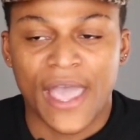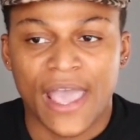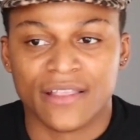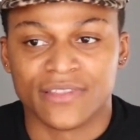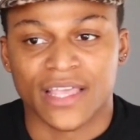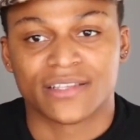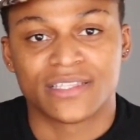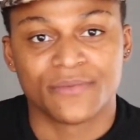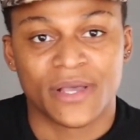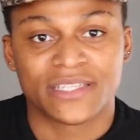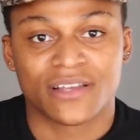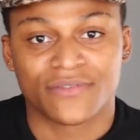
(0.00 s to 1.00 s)
and like see
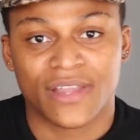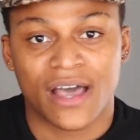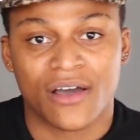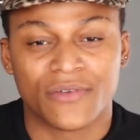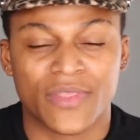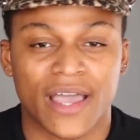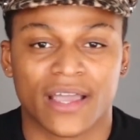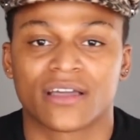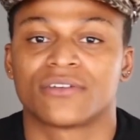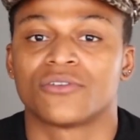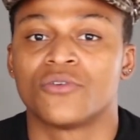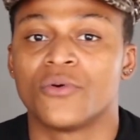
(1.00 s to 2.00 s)
myself now and like
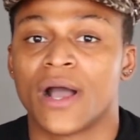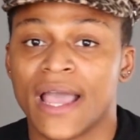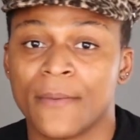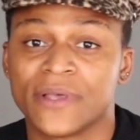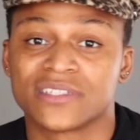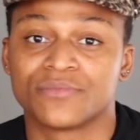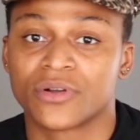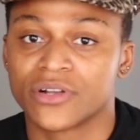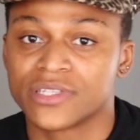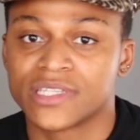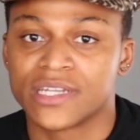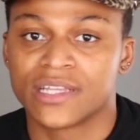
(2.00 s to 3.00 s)
who I am as a
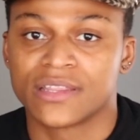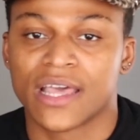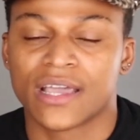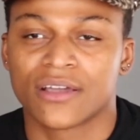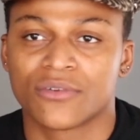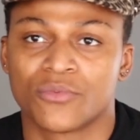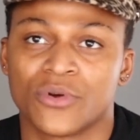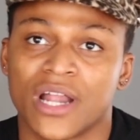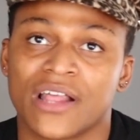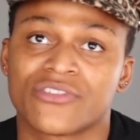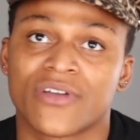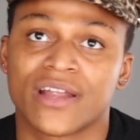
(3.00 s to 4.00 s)
person and like what
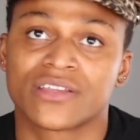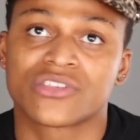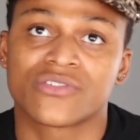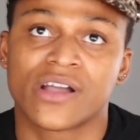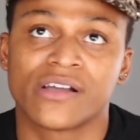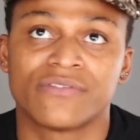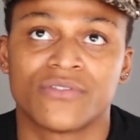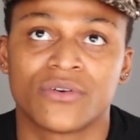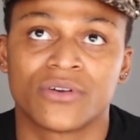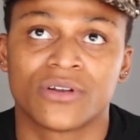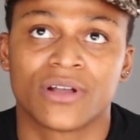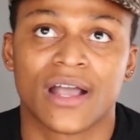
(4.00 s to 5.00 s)
I try to strive
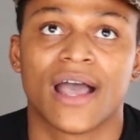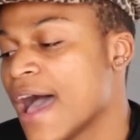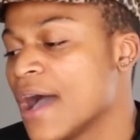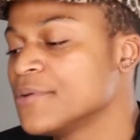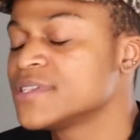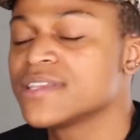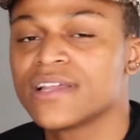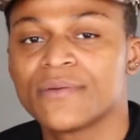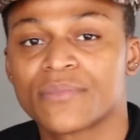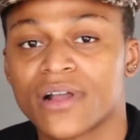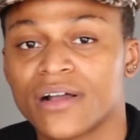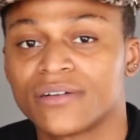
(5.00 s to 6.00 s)
for, I would say that
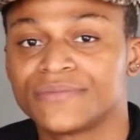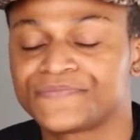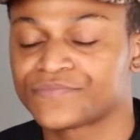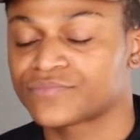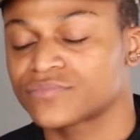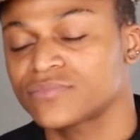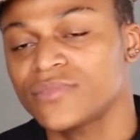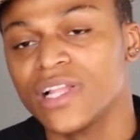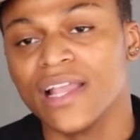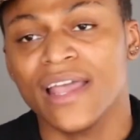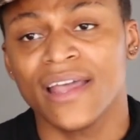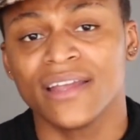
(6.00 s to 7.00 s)
I'm proud.
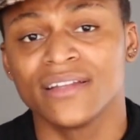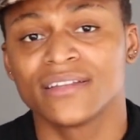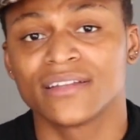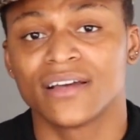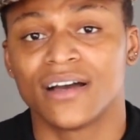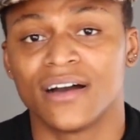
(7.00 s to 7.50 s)
And